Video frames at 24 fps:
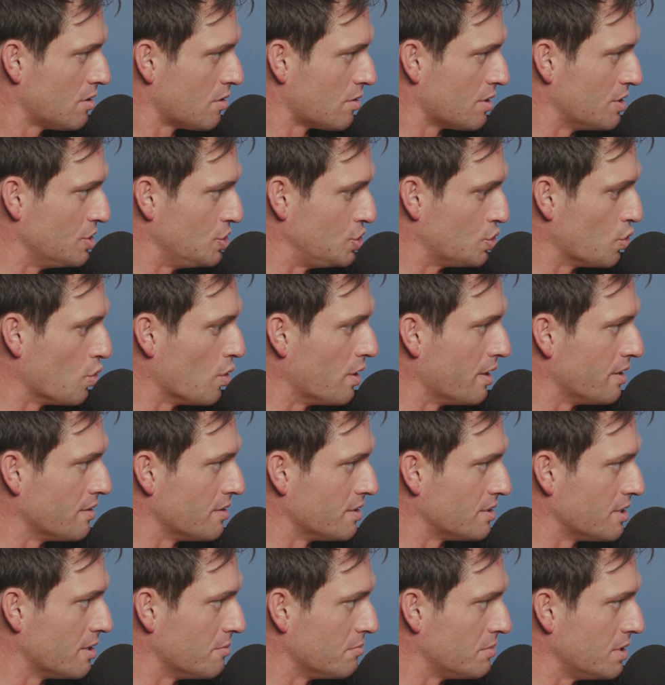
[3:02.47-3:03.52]
or enjoy
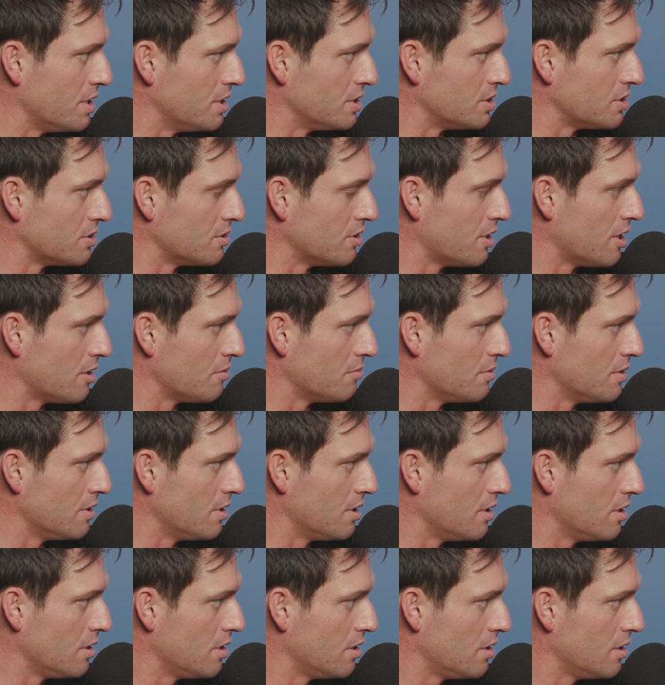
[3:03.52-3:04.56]
the temptation around me.